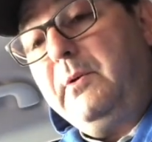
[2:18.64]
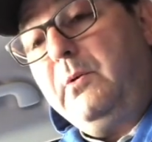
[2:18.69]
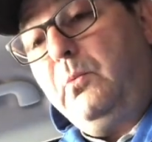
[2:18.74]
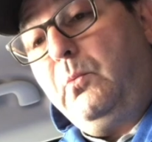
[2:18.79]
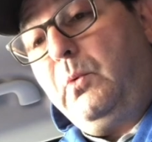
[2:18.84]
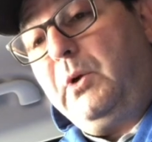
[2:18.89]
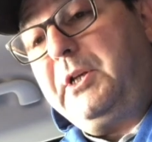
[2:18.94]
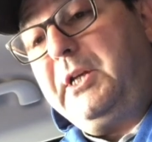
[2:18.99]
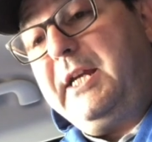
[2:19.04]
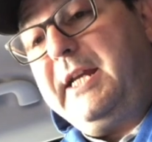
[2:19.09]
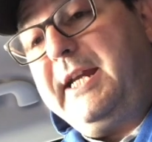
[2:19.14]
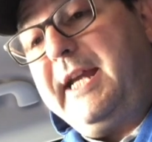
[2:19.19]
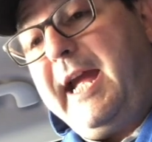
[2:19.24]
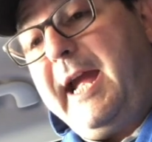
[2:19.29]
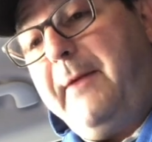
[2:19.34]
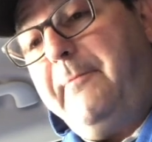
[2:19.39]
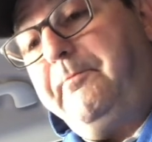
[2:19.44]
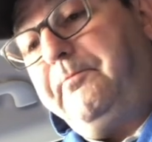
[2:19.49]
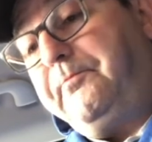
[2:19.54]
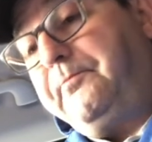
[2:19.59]
what do you
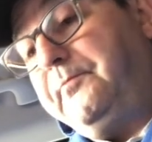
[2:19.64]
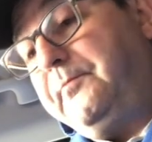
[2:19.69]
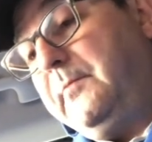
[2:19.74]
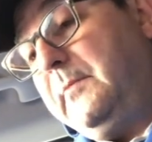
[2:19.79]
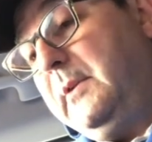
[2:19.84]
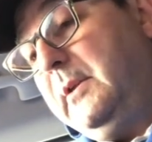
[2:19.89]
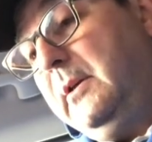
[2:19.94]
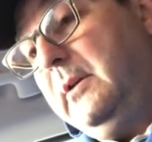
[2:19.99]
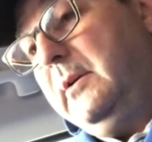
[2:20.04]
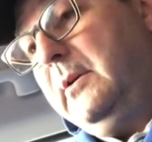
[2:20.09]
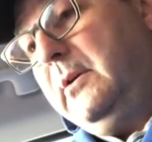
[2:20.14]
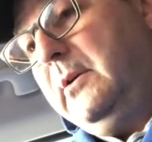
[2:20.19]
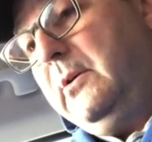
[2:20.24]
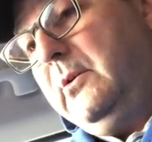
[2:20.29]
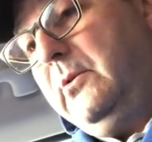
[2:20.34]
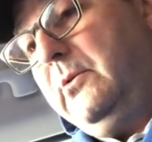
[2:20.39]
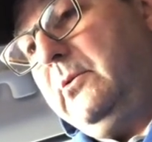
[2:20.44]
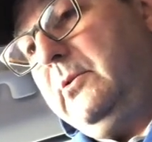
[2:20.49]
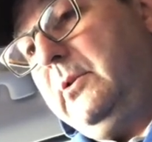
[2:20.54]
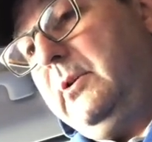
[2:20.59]
get?
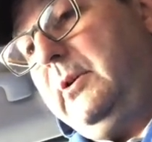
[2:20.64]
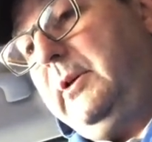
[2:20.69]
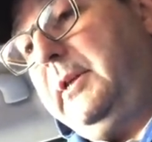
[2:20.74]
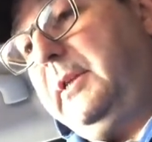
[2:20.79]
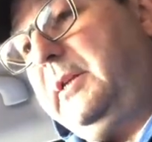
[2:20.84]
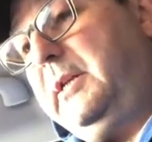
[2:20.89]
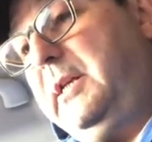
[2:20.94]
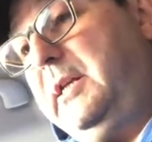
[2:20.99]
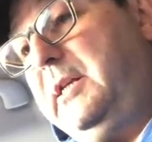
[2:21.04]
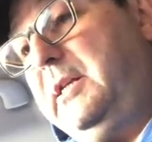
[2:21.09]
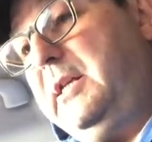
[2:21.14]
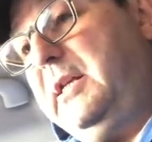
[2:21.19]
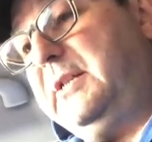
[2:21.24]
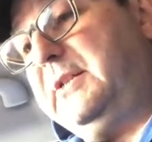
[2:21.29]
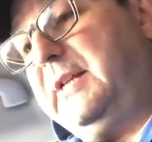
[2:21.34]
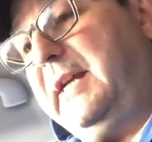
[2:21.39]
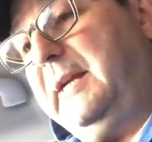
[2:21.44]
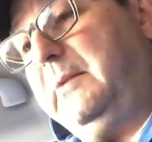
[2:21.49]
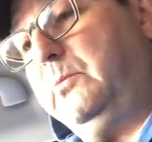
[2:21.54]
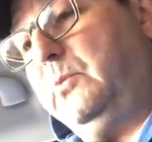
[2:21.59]
Unlike the
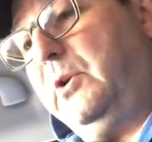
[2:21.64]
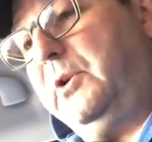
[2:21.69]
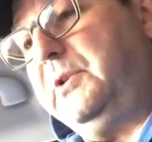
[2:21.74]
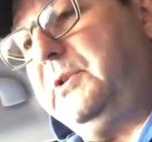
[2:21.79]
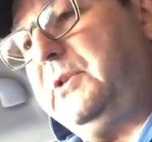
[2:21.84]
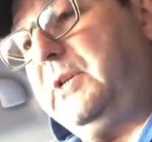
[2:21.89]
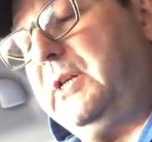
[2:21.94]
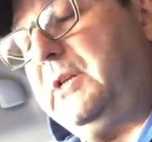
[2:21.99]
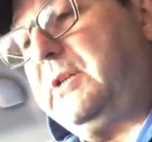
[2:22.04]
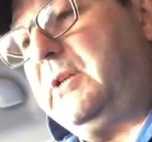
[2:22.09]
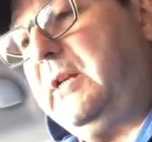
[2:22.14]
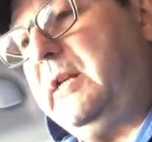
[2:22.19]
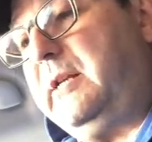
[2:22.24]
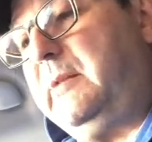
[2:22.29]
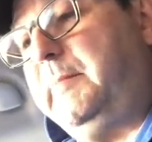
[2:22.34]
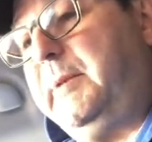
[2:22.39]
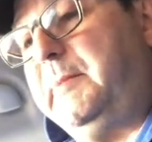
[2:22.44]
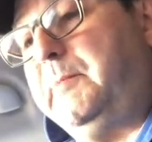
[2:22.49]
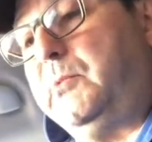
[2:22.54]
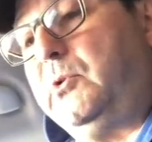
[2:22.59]
Nissan ones, it's a
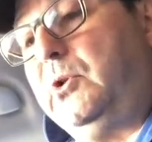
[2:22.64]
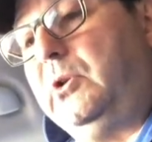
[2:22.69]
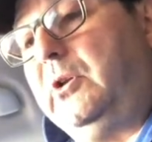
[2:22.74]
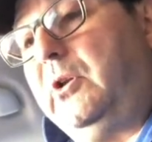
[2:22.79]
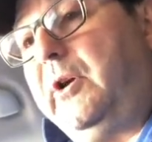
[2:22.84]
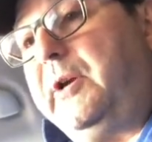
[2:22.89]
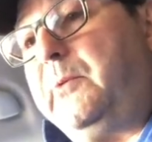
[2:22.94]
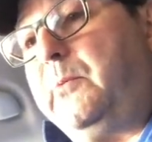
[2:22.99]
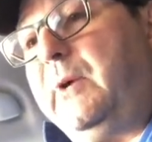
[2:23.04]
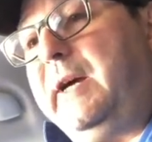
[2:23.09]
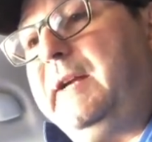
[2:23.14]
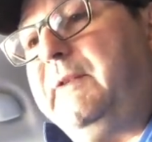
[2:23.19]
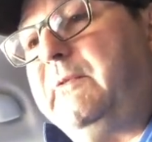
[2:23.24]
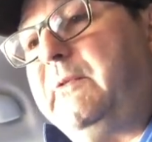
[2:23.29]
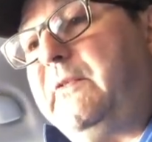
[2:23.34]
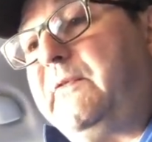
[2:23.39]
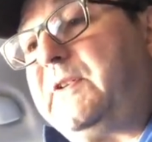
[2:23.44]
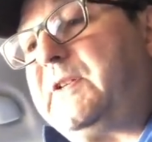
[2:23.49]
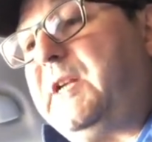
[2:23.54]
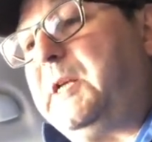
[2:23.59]
little bit more lightweight.
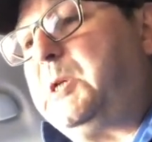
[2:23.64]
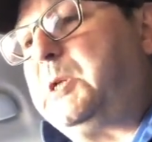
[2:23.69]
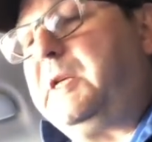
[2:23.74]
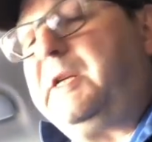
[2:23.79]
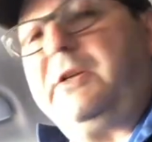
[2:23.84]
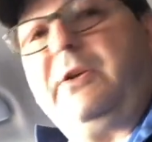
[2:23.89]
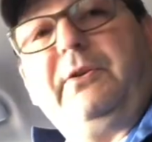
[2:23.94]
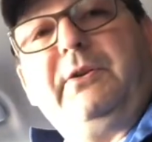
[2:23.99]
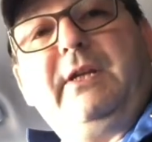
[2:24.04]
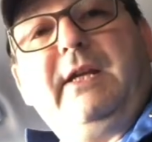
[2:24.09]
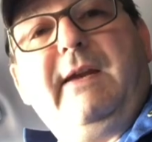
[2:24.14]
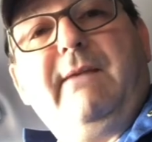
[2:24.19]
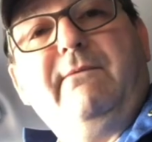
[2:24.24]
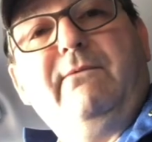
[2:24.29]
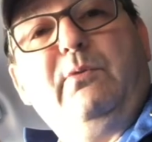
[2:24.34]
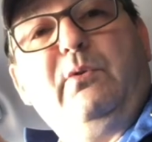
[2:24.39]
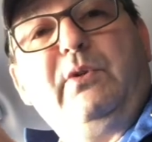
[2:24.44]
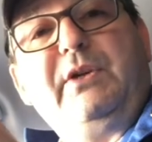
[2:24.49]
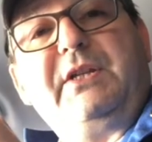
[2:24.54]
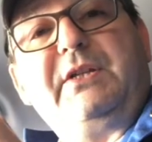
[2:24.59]
We've essentially got the
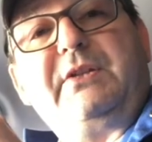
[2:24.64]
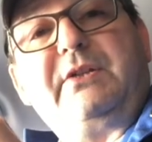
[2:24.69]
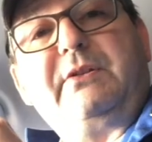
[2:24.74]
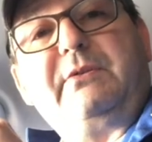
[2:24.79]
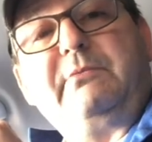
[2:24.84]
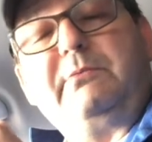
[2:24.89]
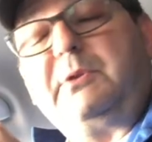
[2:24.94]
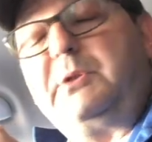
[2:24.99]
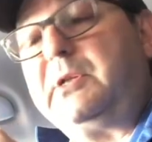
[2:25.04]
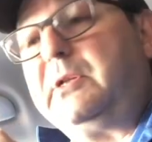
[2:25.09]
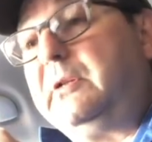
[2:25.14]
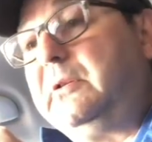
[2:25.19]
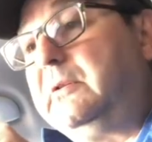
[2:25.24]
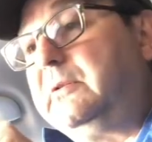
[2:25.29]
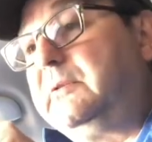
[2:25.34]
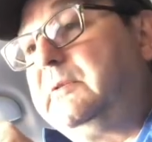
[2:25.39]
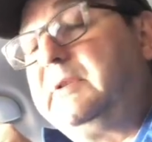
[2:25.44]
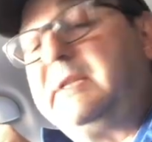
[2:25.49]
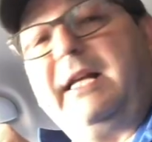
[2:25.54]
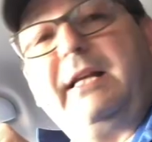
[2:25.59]
invoice, which I'll
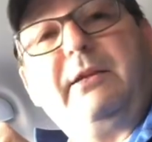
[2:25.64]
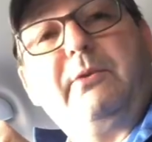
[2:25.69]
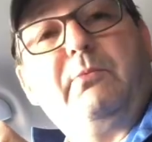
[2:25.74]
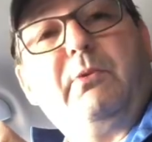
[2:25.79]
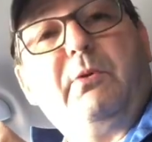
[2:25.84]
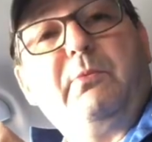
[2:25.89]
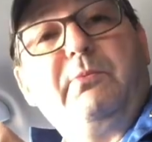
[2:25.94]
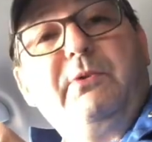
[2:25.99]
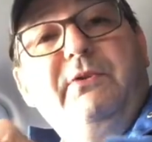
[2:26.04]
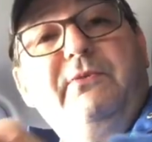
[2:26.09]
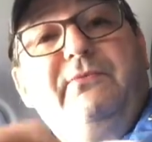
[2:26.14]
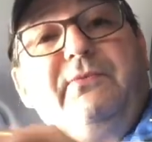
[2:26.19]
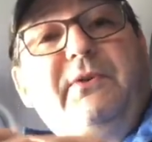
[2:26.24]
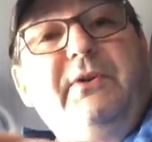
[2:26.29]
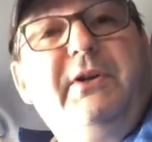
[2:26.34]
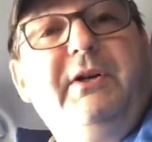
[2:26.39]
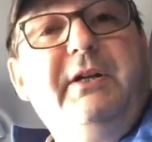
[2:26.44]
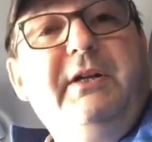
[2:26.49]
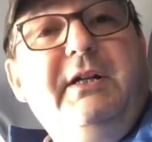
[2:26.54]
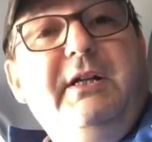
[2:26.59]
tell you what we've
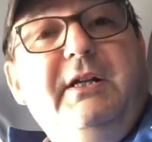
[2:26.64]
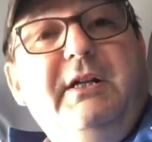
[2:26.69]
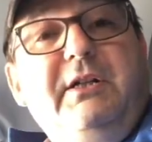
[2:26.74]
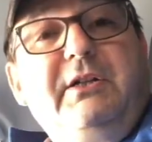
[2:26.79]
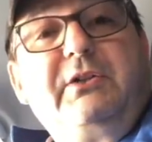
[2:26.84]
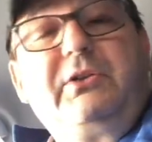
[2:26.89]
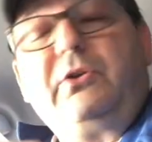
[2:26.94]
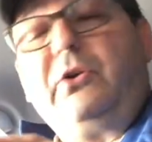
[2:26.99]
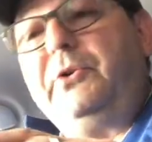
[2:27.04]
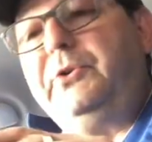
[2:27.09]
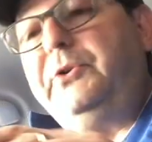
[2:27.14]
got,